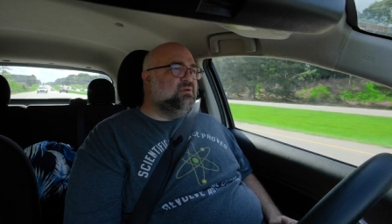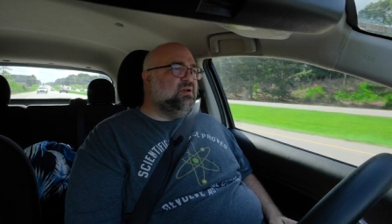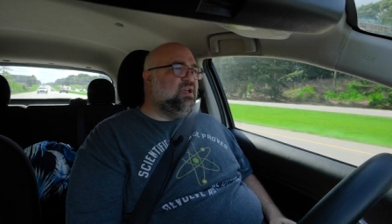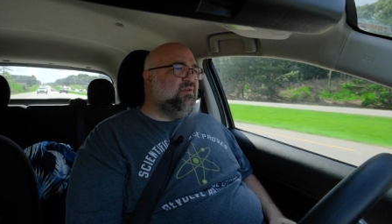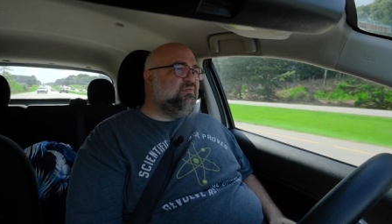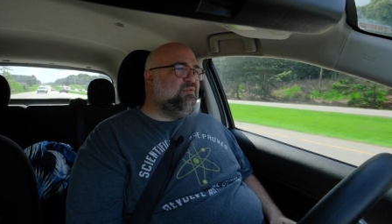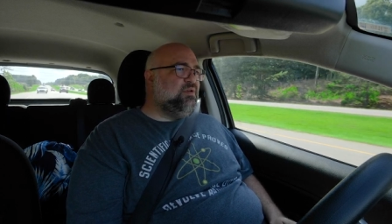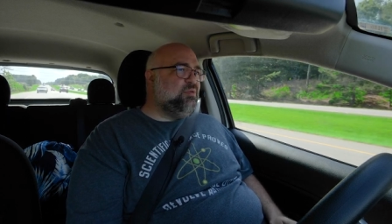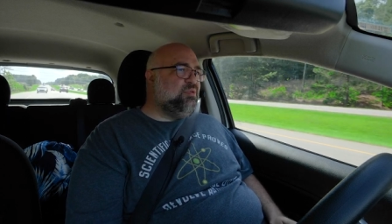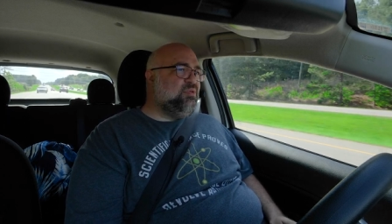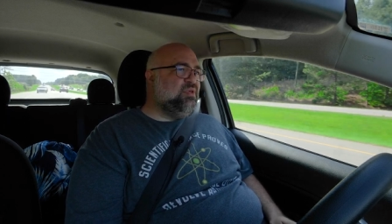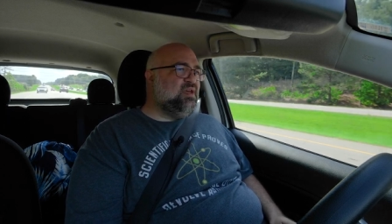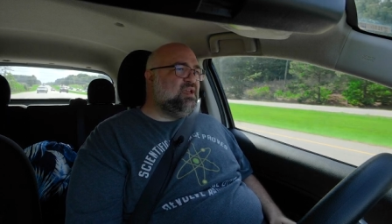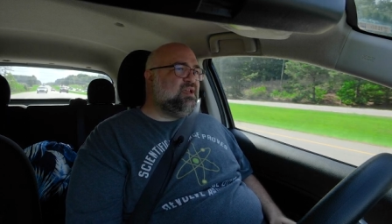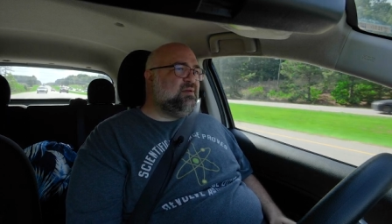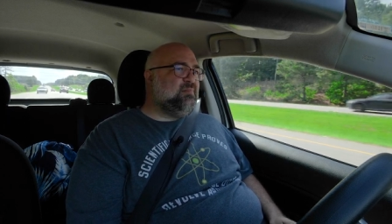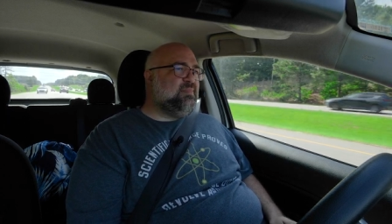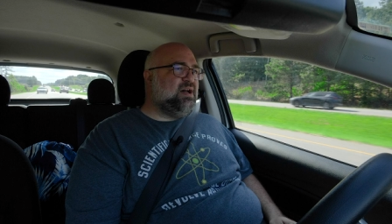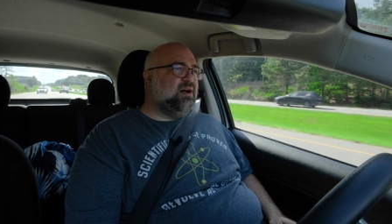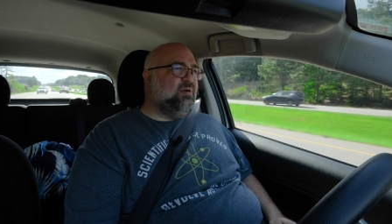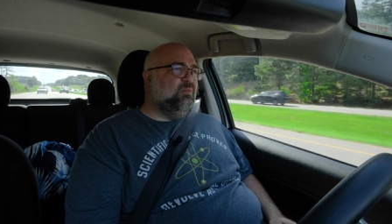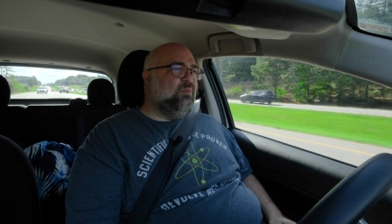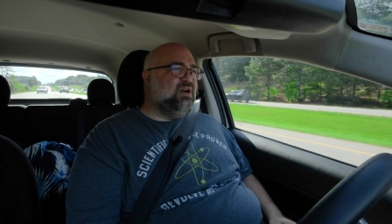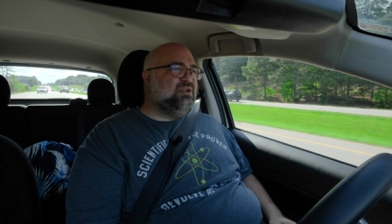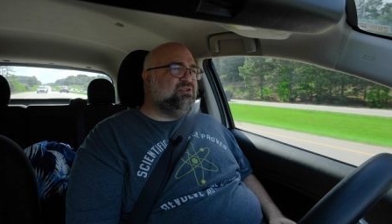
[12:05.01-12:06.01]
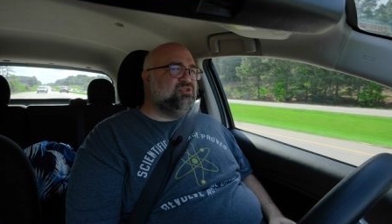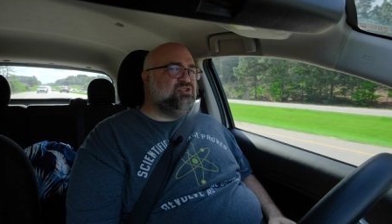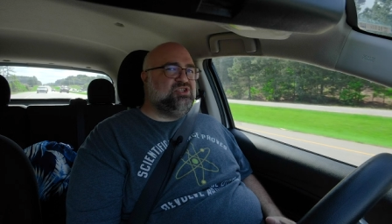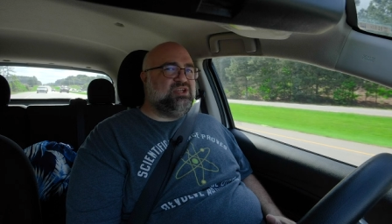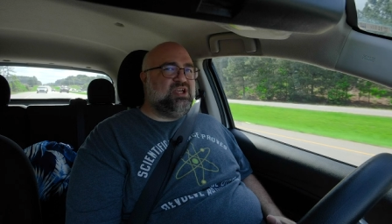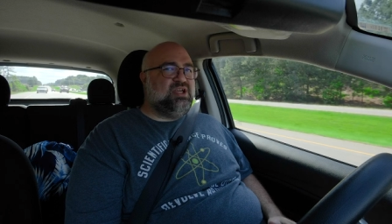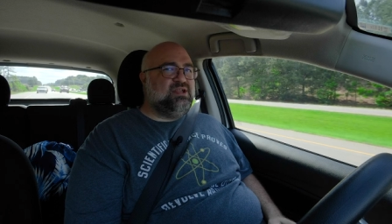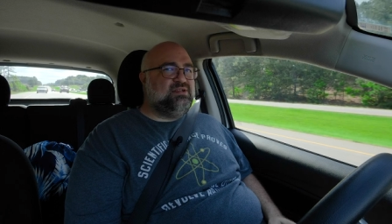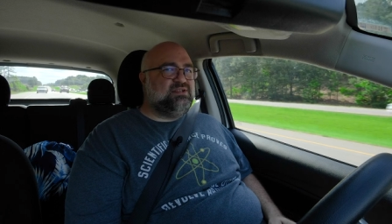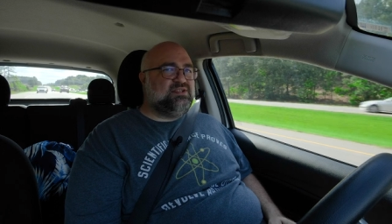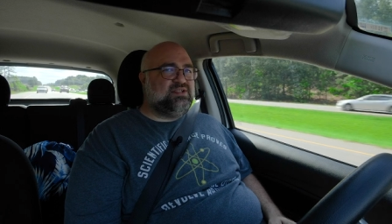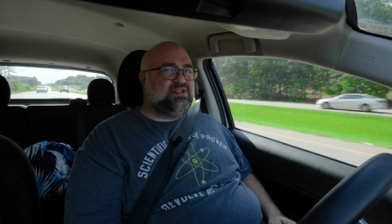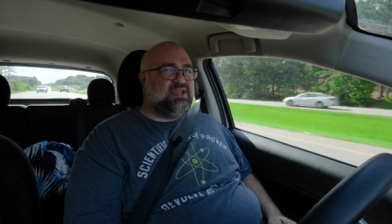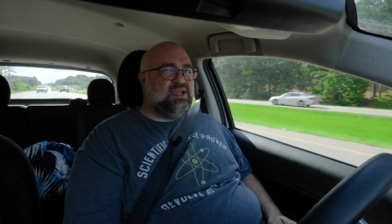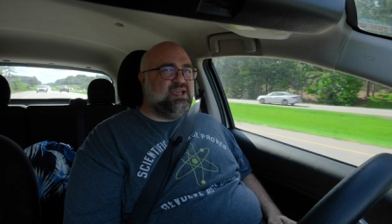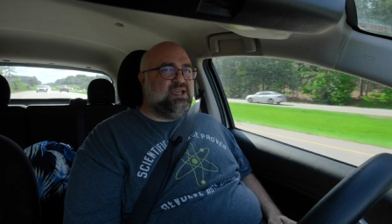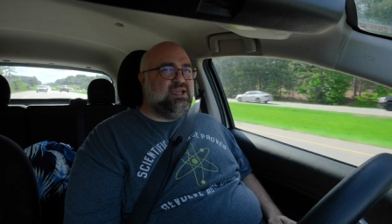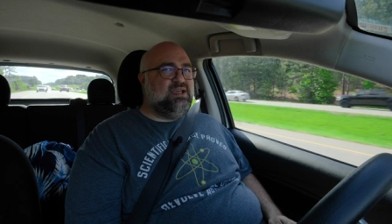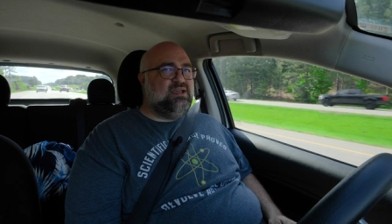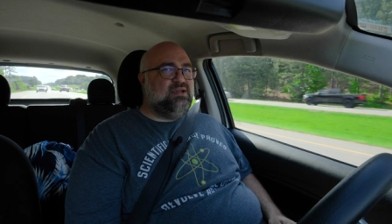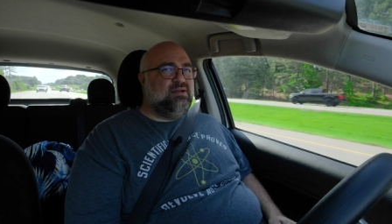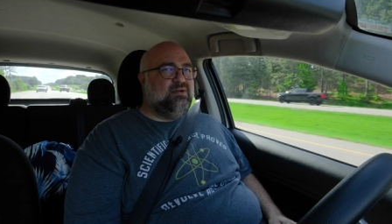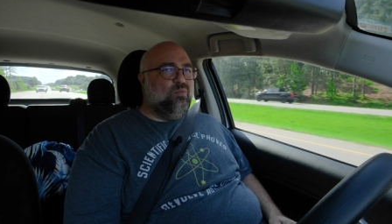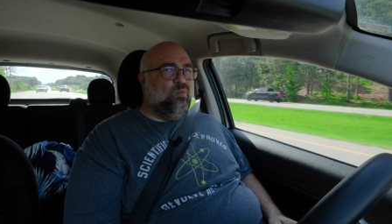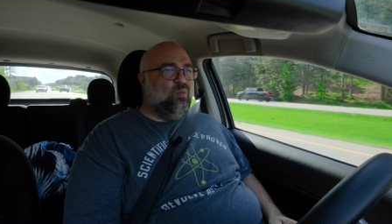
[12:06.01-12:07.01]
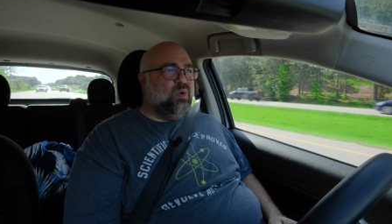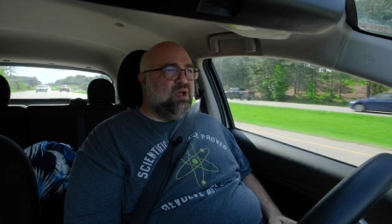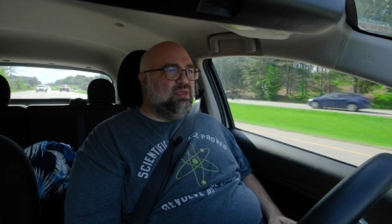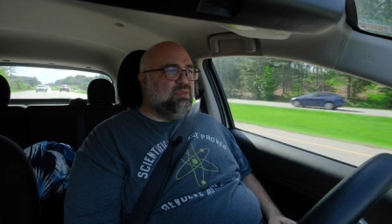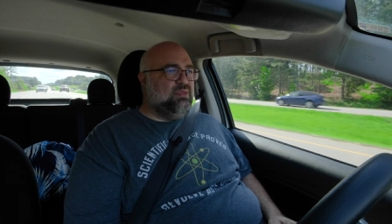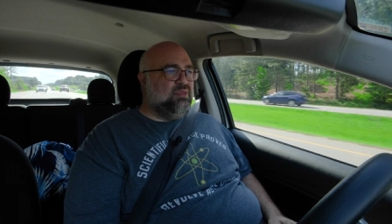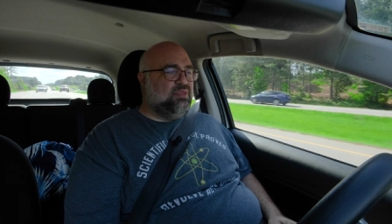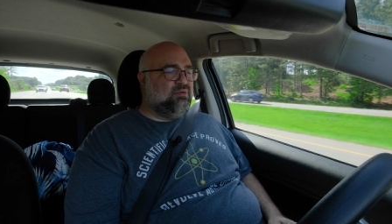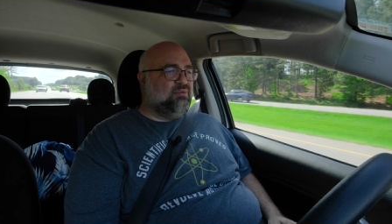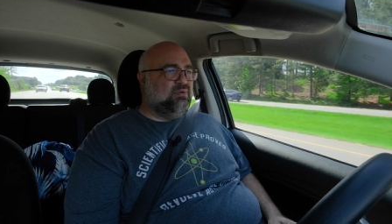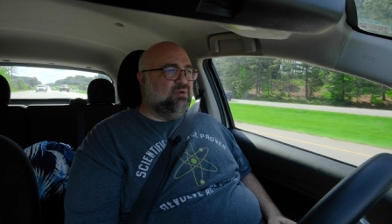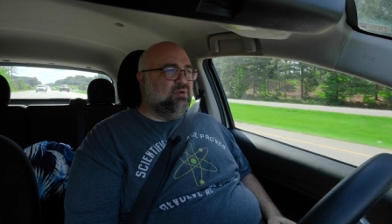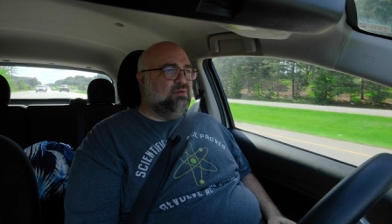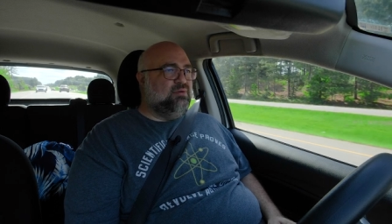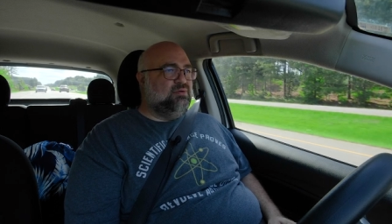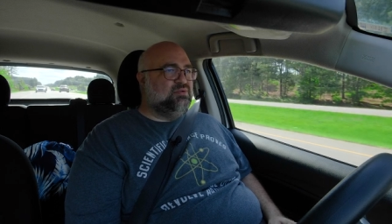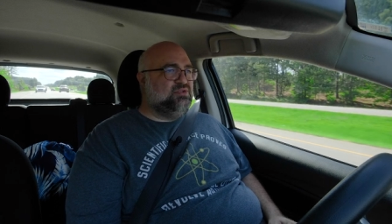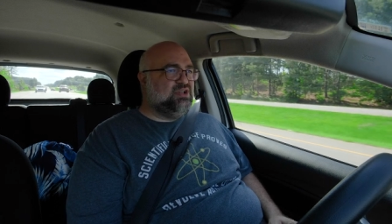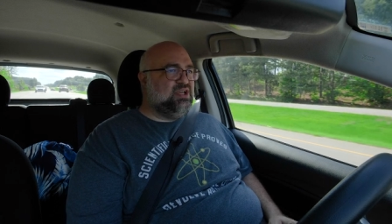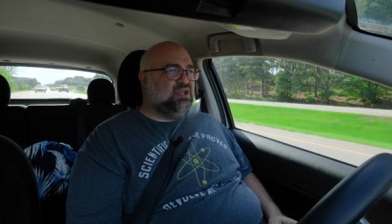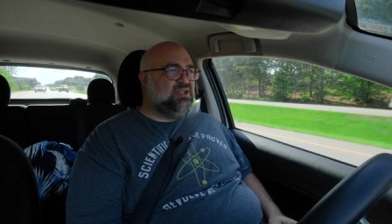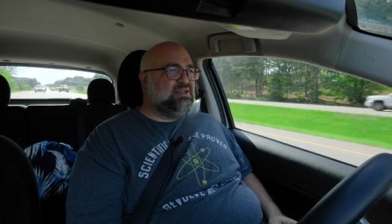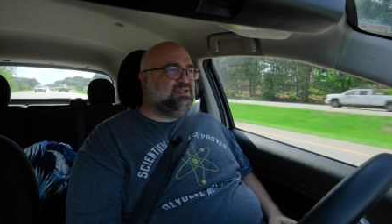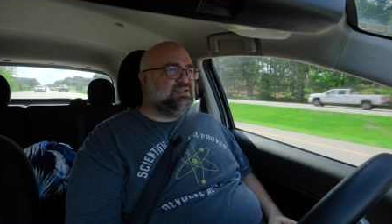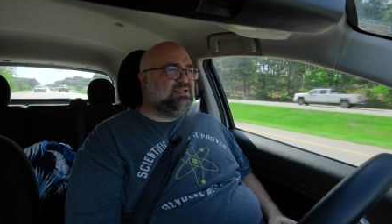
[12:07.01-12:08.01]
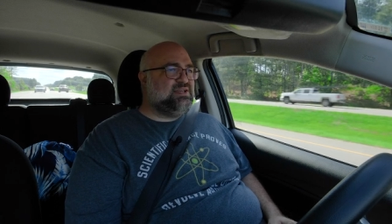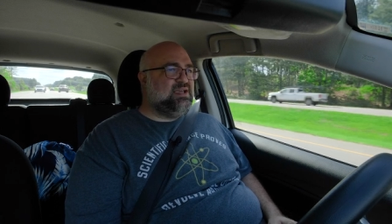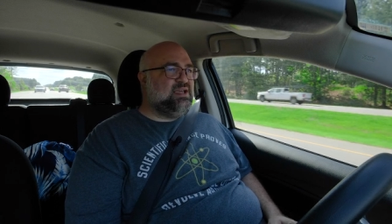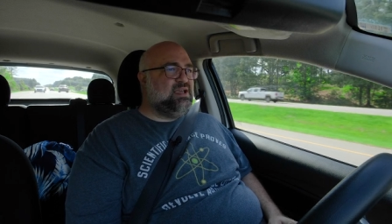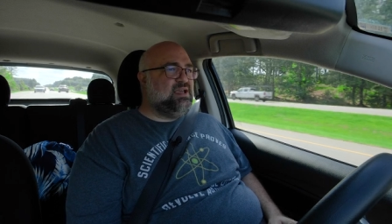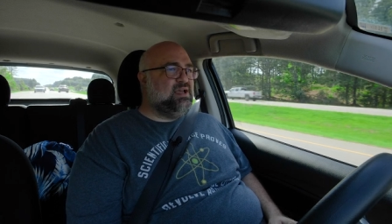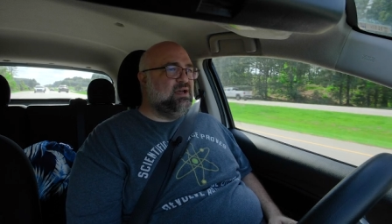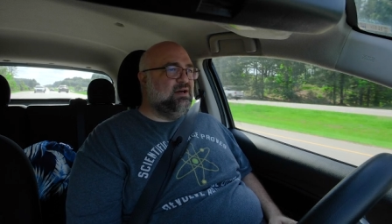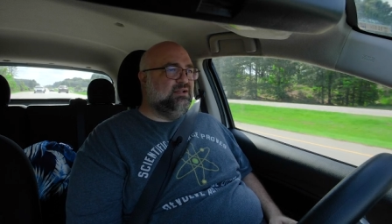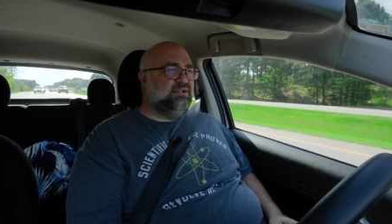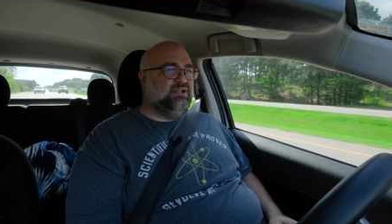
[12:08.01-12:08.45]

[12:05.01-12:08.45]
if you think about what Gen Z went through, Gen Z,